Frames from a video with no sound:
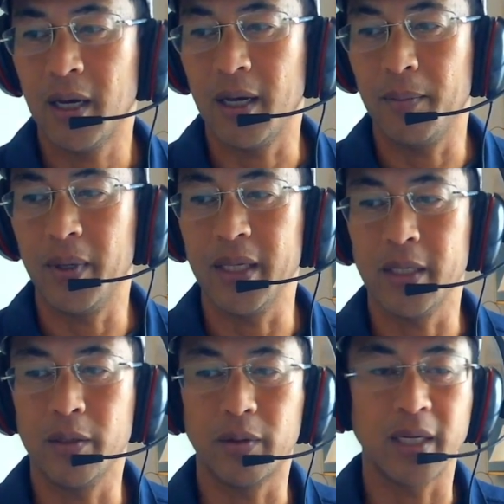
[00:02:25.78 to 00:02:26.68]
But
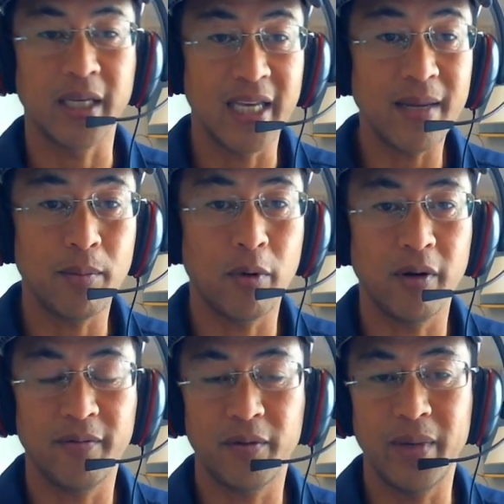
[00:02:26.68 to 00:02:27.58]
you can get
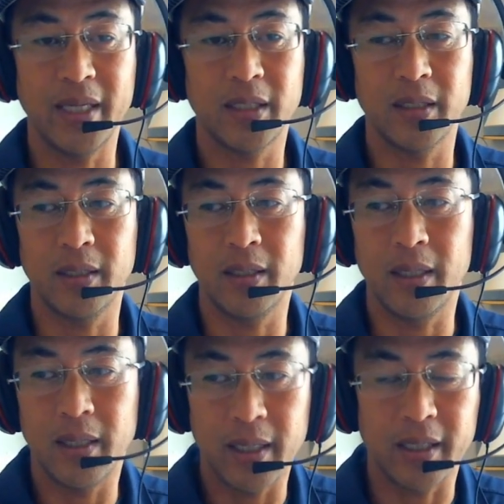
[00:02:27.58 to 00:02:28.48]
more information
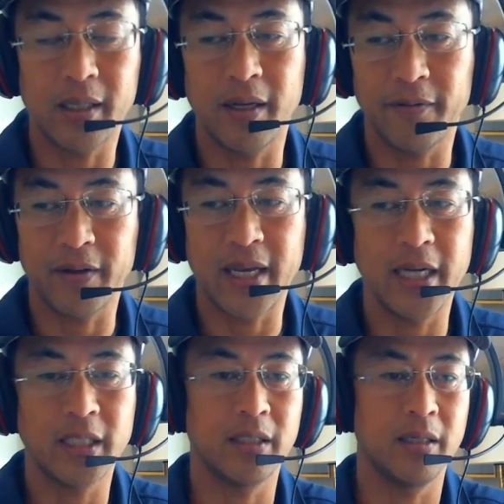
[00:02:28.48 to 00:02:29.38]
and
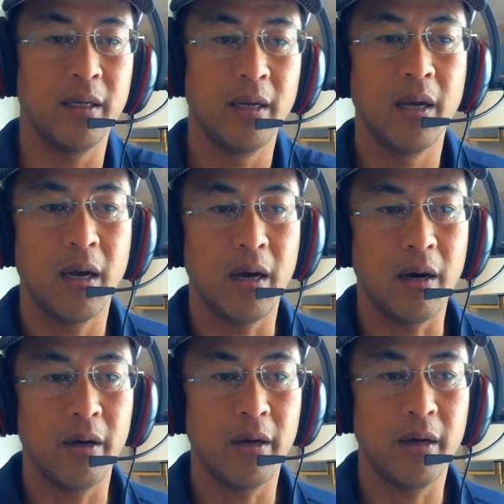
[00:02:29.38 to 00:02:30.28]
clarification
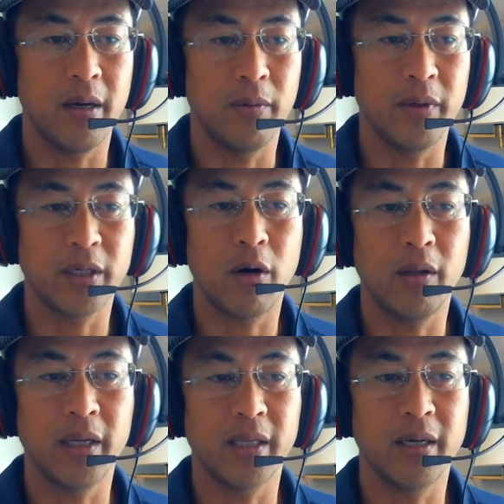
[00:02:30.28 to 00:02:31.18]
when
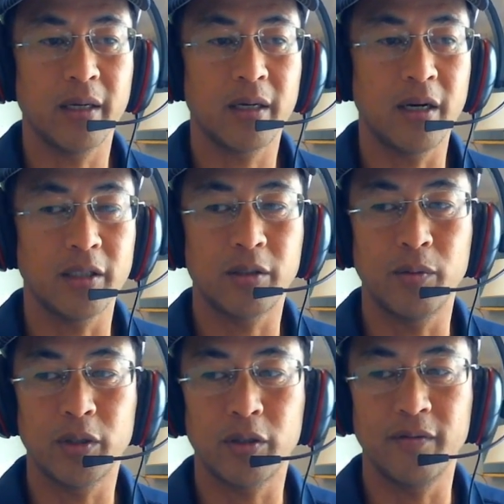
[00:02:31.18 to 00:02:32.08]
calling the
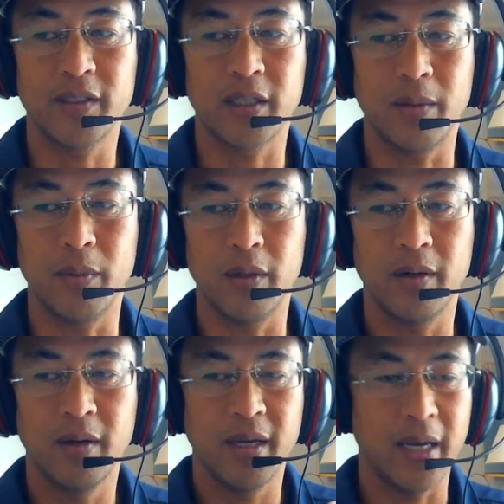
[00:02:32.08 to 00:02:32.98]
customer service number
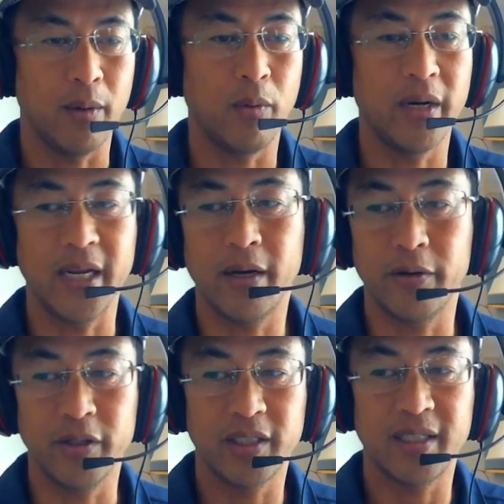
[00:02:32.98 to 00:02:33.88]
at
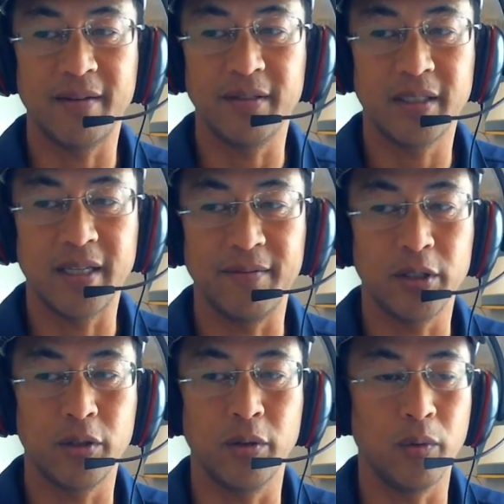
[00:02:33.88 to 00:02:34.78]

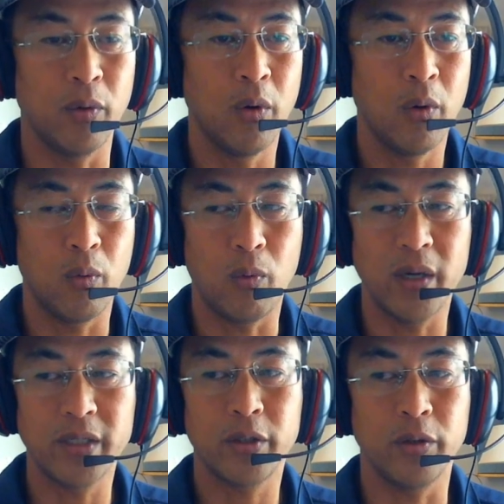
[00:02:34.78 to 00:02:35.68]

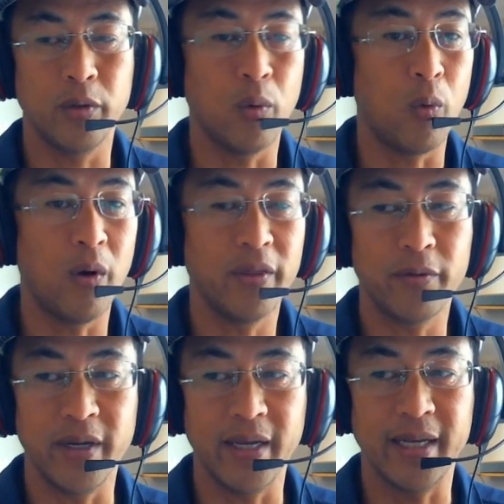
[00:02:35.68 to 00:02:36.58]

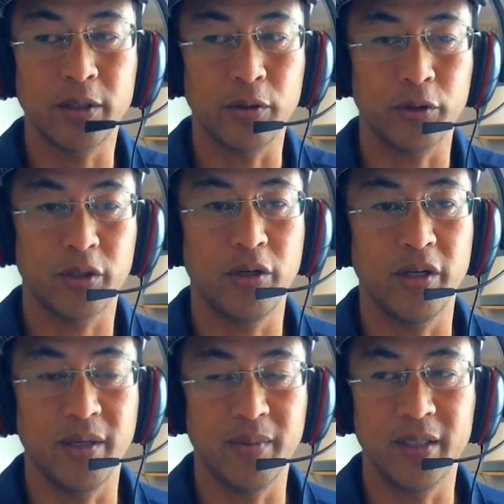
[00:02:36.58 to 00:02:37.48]
1-800-772-1213 at Social
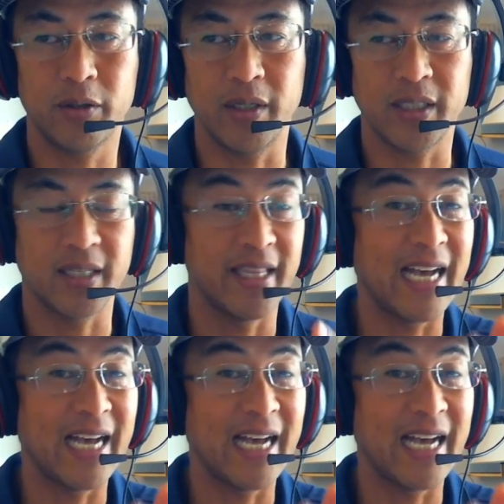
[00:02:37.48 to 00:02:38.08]
Security Administration.